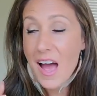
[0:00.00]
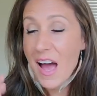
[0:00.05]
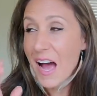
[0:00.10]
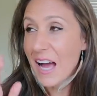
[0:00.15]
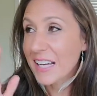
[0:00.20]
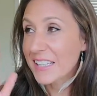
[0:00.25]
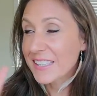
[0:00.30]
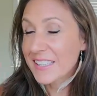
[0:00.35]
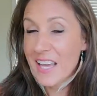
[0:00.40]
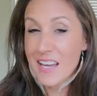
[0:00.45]
I
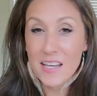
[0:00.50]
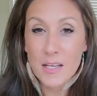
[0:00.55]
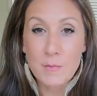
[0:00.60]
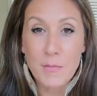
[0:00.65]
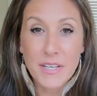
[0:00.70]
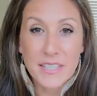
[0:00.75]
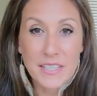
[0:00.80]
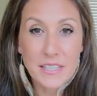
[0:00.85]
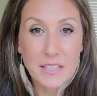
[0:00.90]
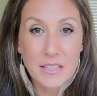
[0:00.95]
sang in
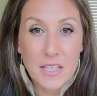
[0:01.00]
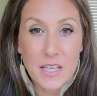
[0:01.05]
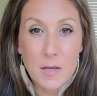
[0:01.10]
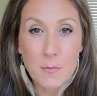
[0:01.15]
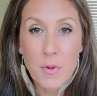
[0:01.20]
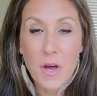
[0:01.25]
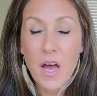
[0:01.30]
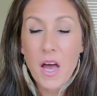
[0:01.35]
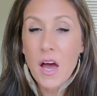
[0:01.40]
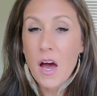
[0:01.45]
my sleep.
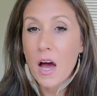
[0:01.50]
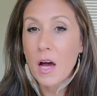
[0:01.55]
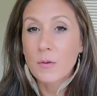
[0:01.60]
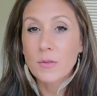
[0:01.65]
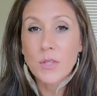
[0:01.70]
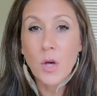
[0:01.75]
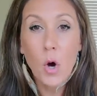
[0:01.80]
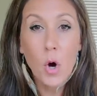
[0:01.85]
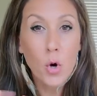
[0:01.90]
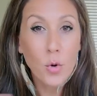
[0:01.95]
I
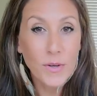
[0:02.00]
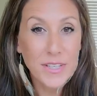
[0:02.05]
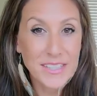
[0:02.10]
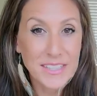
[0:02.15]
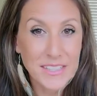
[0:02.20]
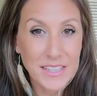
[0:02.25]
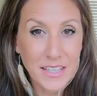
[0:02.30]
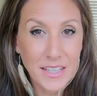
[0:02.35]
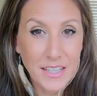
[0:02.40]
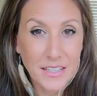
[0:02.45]
was always
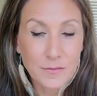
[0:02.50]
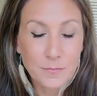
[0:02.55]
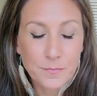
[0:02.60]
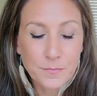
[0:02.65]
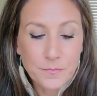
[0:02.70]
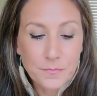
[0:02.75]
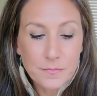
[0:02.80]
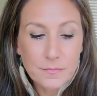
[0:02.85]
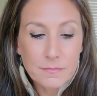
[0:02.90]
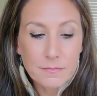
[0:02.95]
singing.
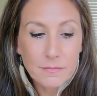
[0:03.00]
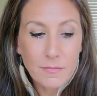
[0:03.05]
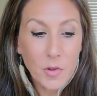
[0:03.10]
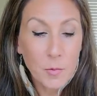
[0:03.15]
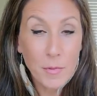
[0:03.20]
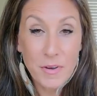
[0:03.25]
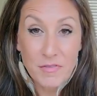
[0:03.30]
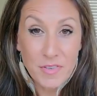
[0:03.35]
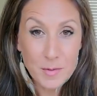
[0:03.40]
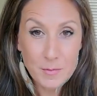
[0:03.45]

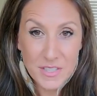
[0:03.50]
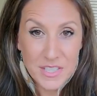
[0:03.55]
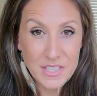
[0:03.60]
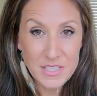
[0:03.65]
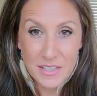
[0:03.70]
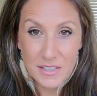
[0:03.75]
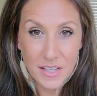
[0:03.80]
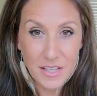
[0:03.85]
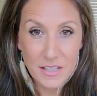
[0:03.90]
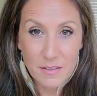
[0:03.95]
My family
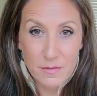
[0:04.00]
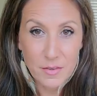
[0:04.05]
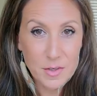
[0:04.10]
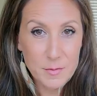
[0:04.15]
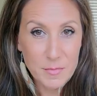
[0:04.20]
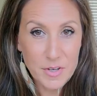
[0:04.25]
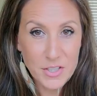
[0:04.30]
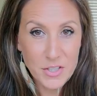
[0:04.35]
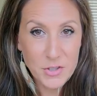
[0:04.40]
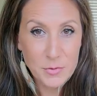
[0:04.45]
didn't like it very
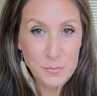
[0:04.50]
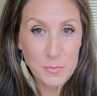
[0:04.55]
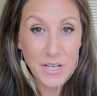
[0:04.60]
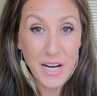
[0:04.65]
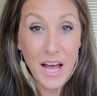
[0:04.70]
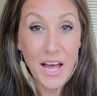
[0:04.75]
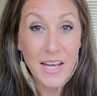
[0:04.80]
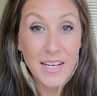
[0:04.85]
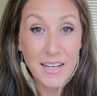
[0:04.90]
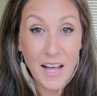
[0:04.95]
much, but
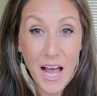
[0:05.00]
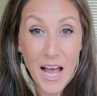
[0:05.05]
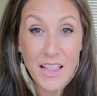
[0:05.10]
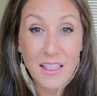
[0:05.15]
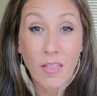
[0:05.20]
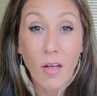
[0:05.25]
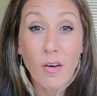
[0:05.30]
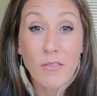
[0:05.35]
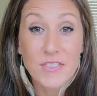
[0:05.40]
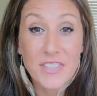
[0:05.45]
I
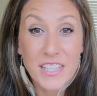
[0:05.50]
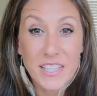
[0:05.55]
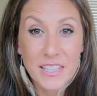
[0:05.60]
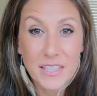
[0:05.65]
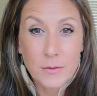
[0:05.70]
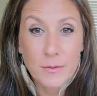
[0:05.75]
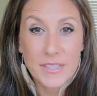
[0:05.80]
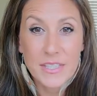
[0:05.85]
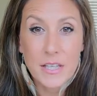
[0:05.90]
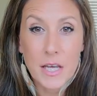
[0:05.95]
loved it. It
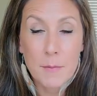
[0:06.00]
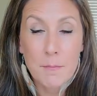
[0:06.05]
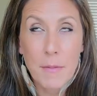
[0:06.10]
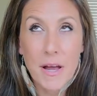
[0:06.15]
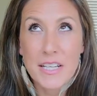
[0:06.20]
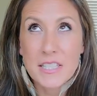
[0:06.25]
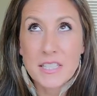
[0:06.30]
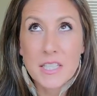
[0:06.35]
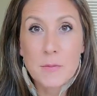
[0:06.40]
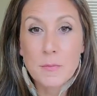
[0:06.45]
was like my
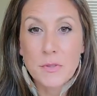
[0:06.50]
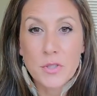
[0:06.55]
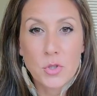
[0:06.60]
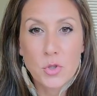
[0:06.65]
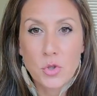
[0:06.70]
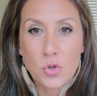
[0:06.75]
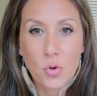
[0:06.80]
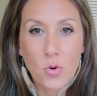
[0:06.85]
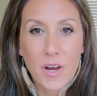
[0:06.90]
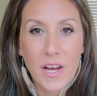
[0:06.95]
deepest
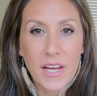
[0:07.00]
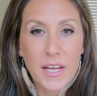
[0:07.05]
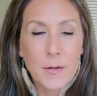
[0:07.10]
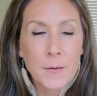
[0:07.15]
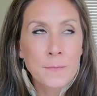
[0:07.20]
joy.